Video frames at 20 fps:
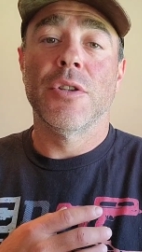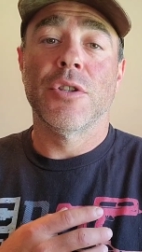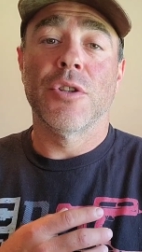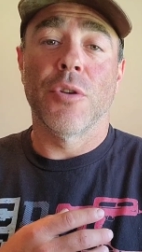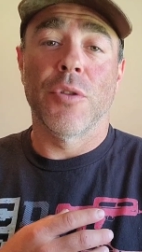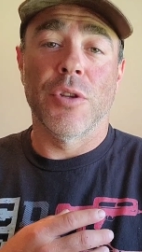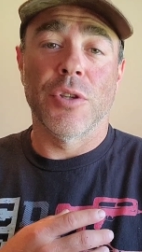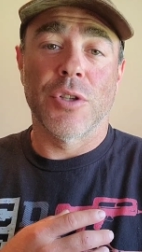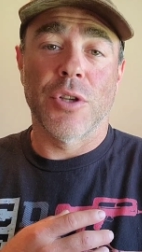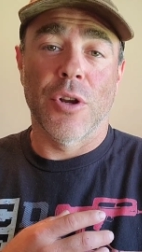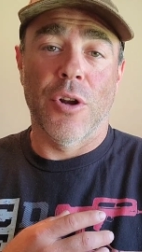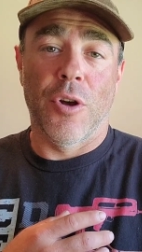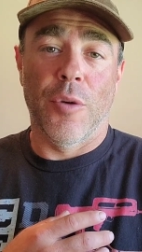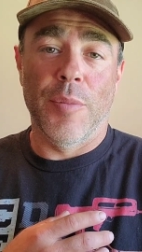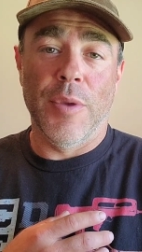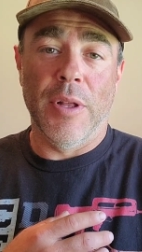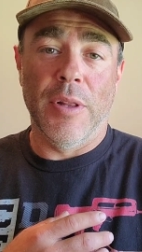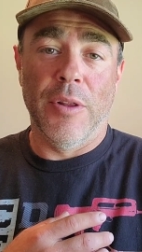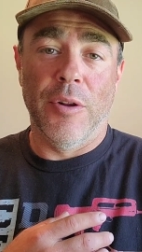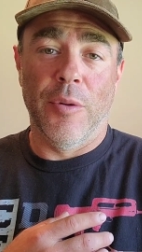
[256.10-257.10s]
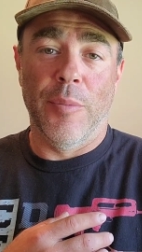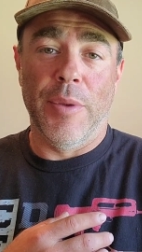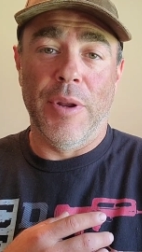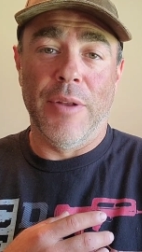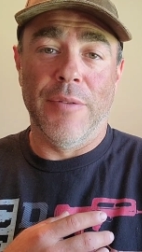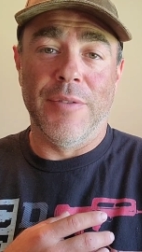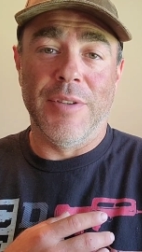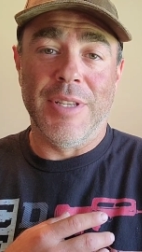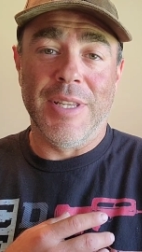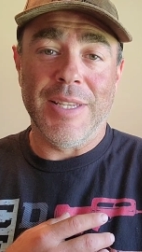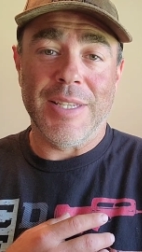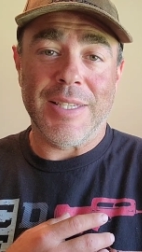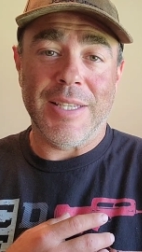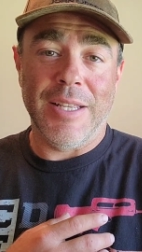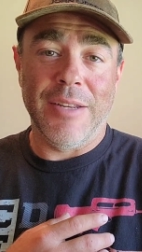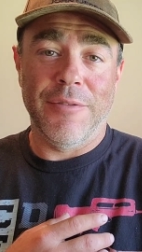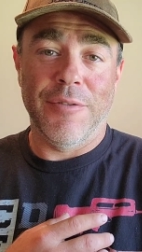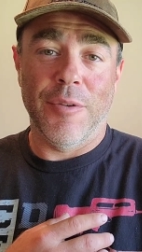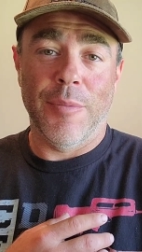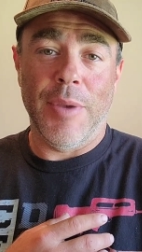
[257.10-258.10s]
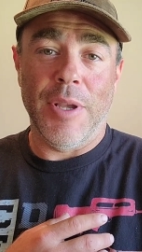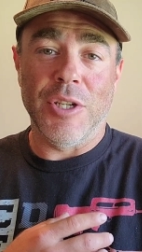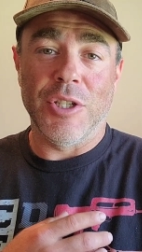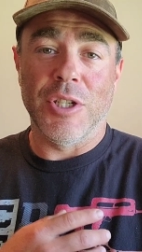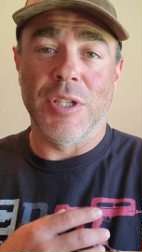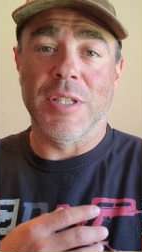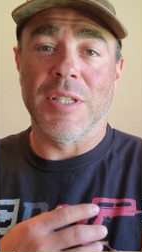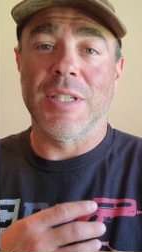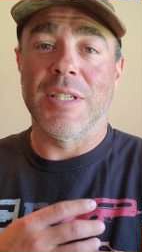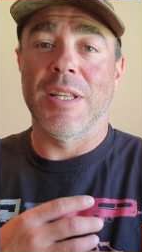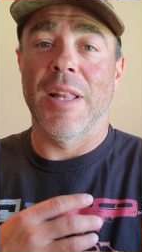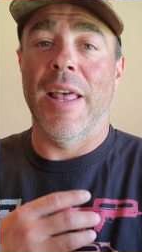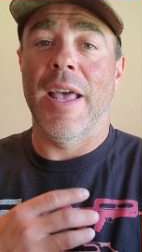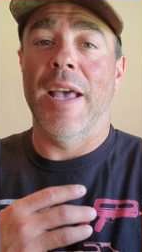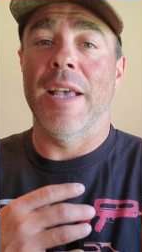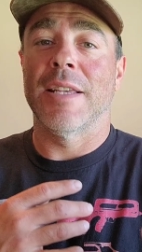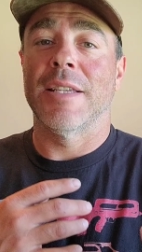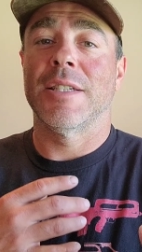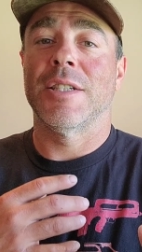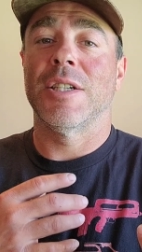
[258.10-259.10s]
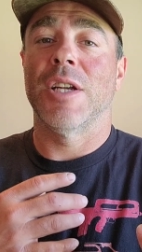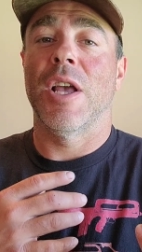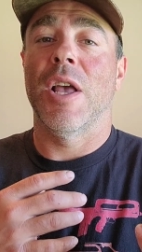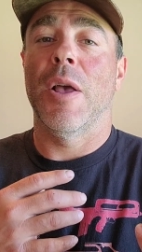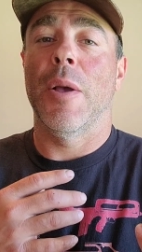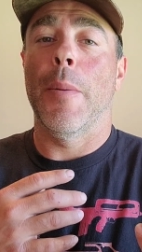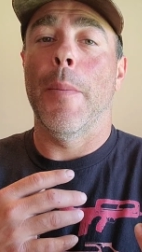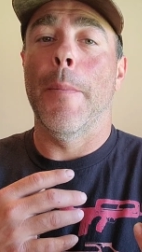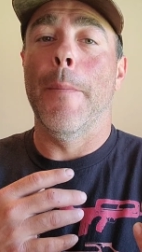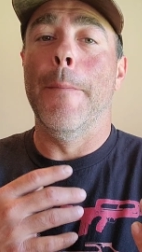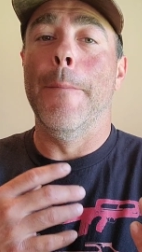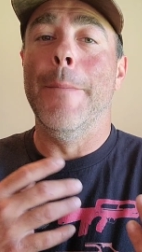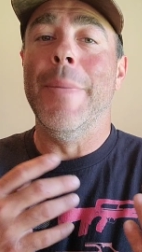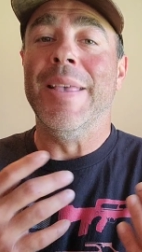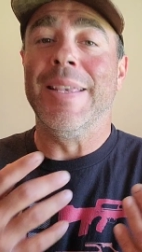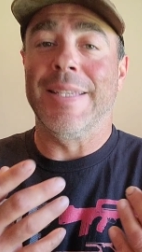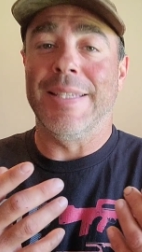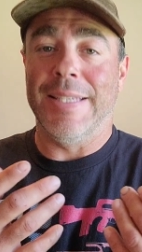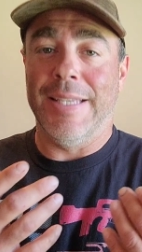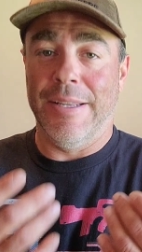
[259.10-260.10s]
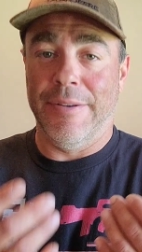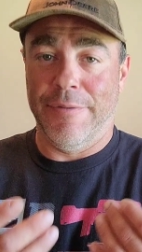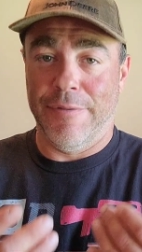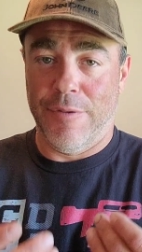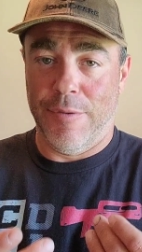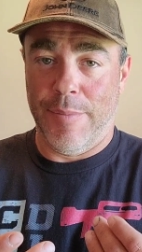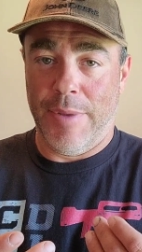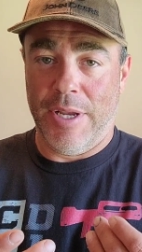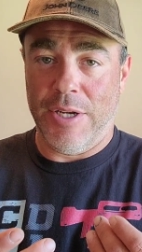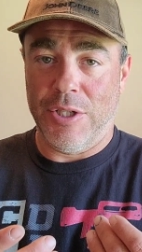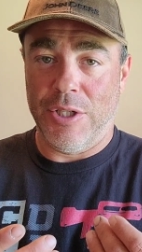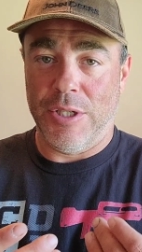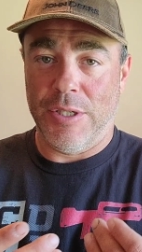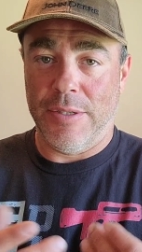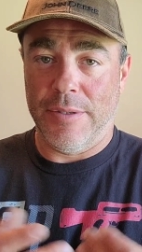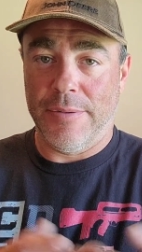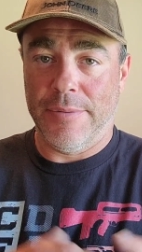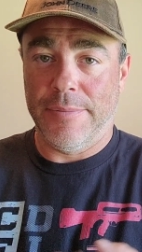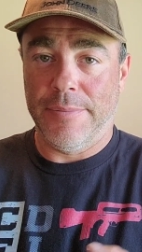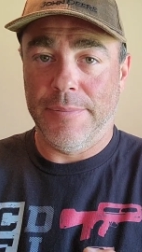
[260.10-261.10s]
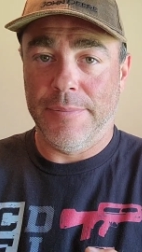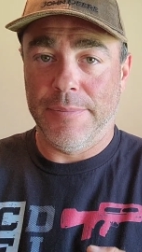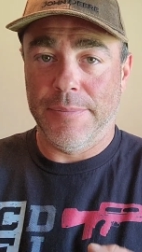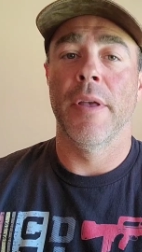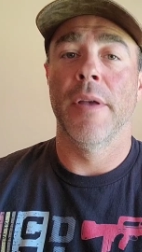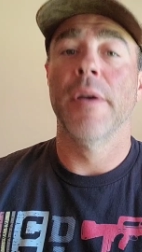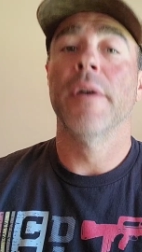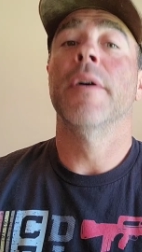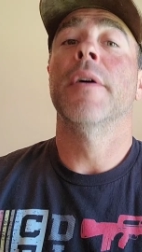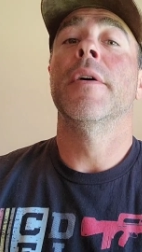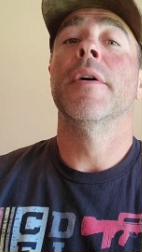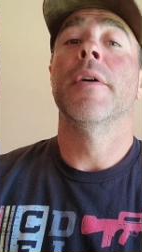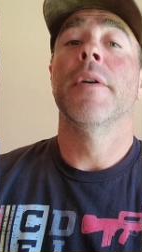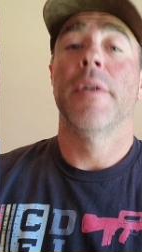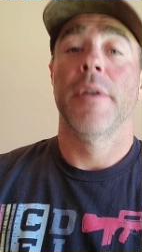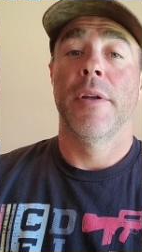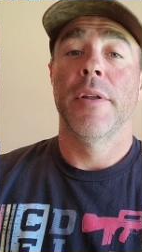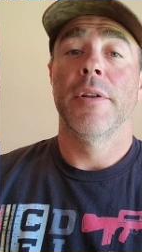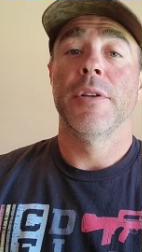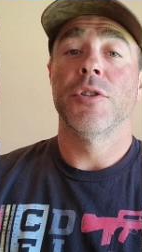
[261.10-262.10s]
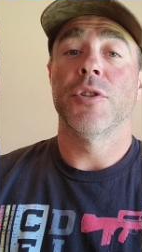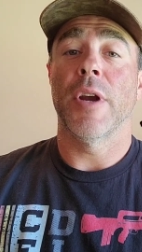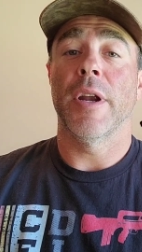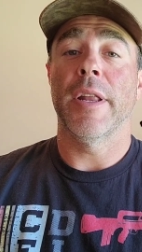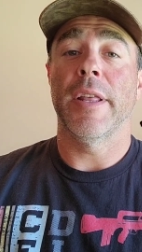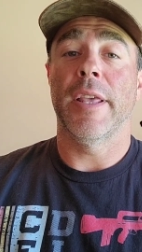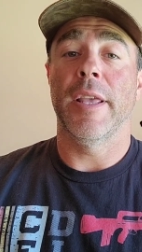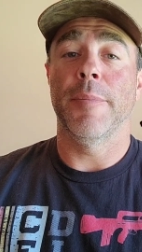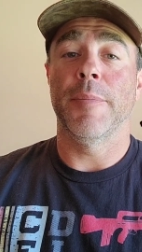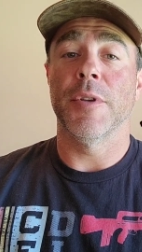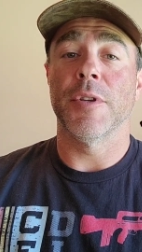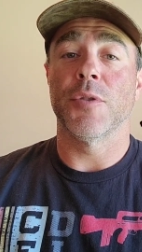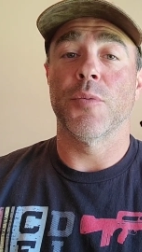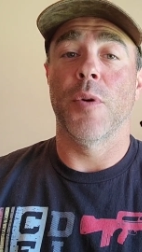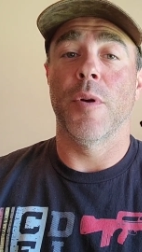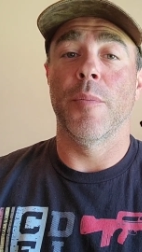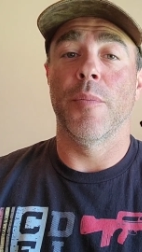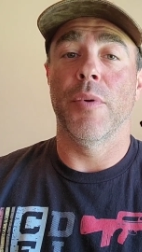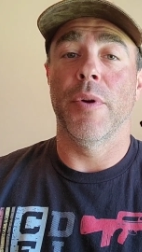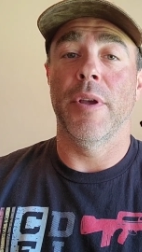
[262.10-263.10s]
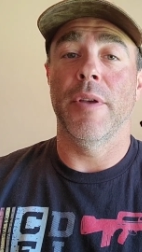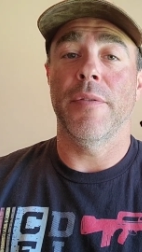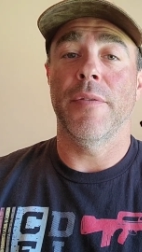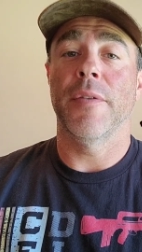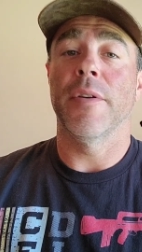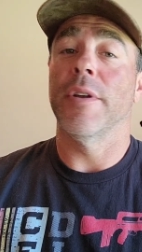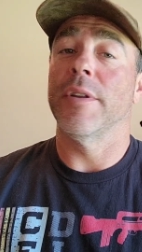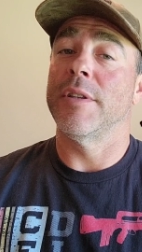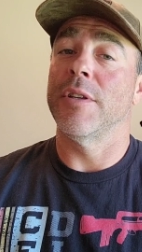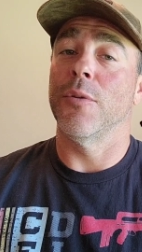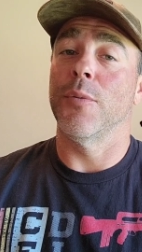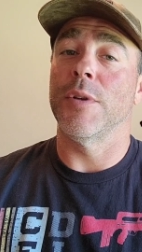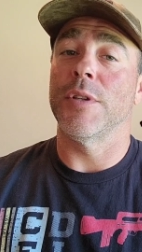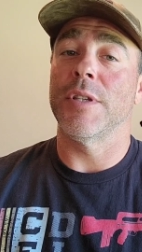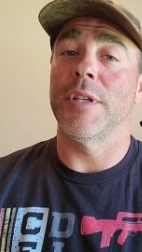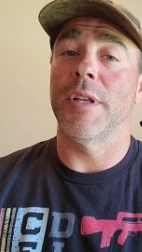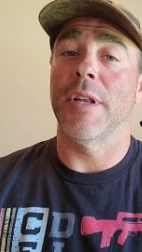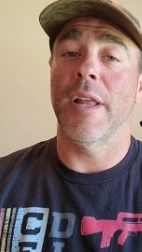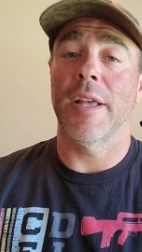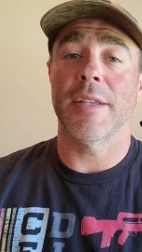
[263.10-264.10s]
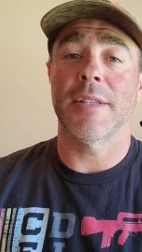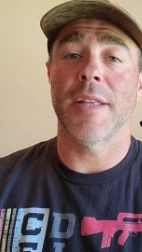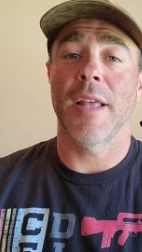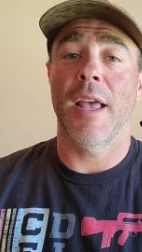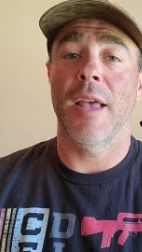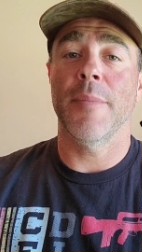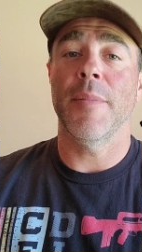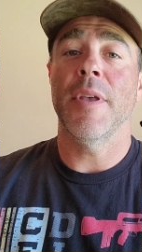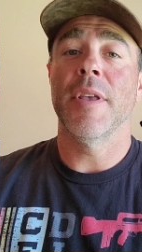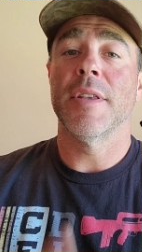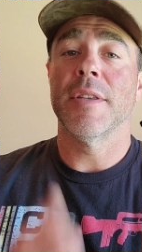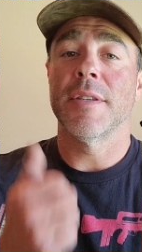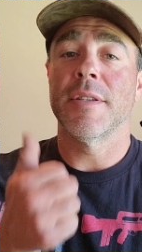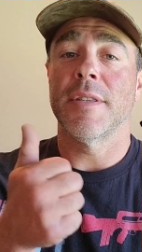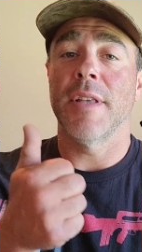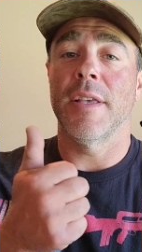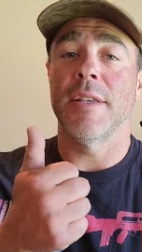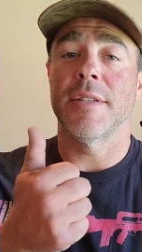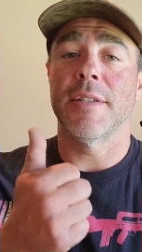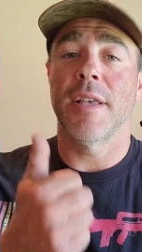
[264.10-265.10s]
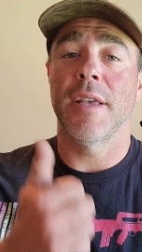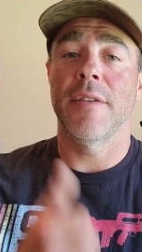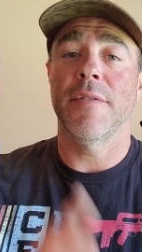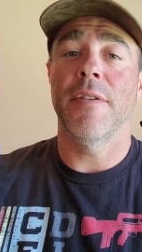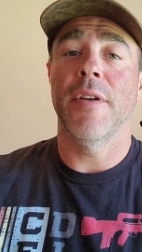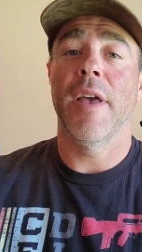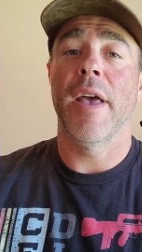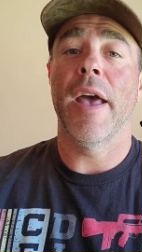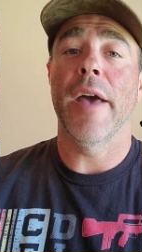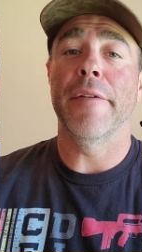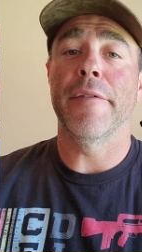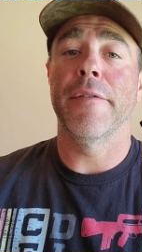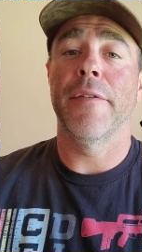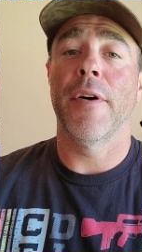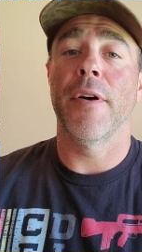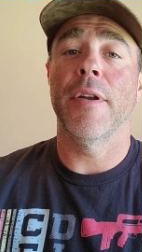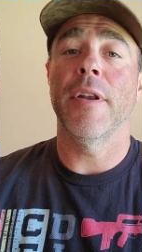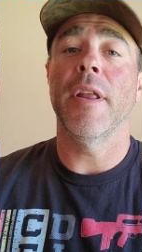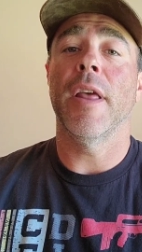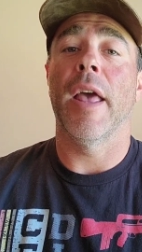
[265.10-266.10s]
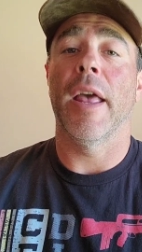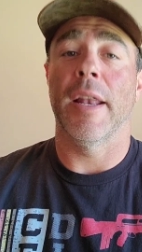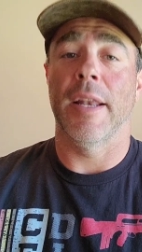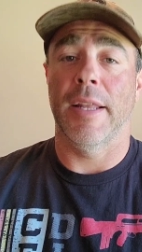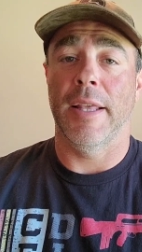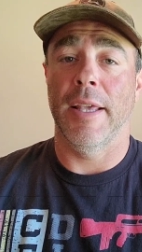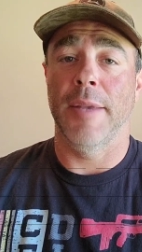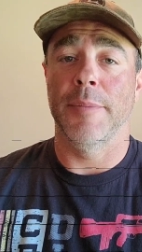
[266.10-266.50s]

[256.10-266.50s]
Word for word: So this could all be a little bit of disinformation slash misinformation. Try to keep this one brief. Until we see you next time, stay safe, have fun, and